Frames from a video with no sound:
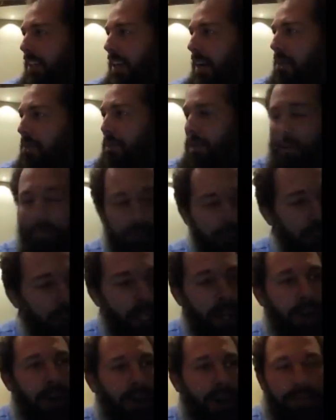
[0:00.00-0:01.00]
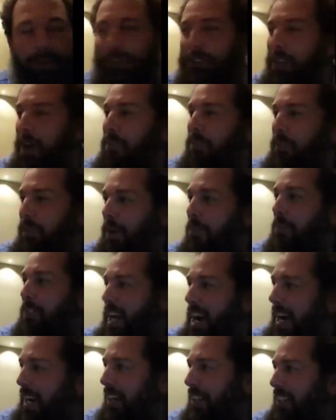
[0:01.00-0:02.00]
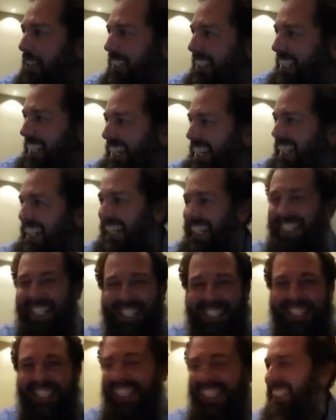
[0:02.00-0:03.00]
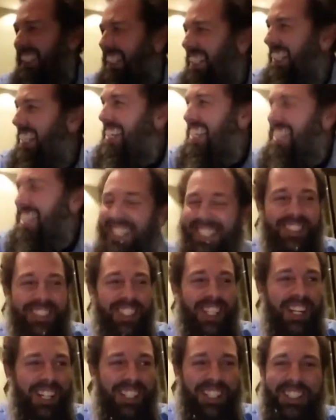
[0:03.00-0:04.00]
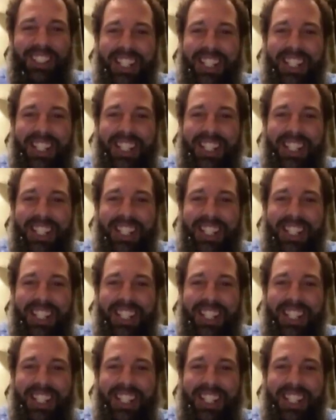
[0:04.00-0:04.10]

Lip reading: I'm slow. I'm tired. So